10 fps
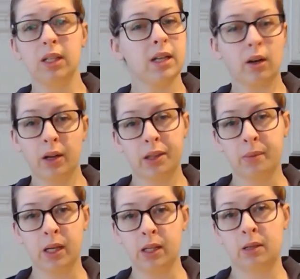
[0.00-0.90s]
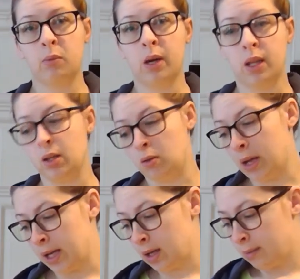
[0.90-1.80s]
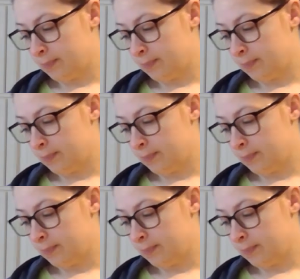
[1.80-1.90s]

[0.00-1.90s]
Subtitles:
decorate them any way that you'd like.